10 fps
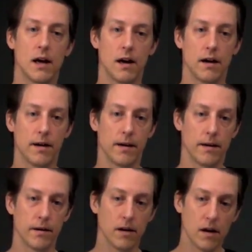
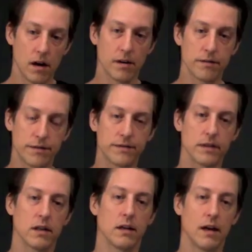of
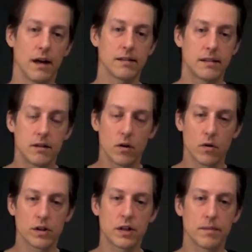
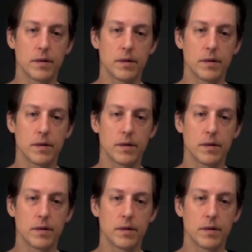Antillogorgia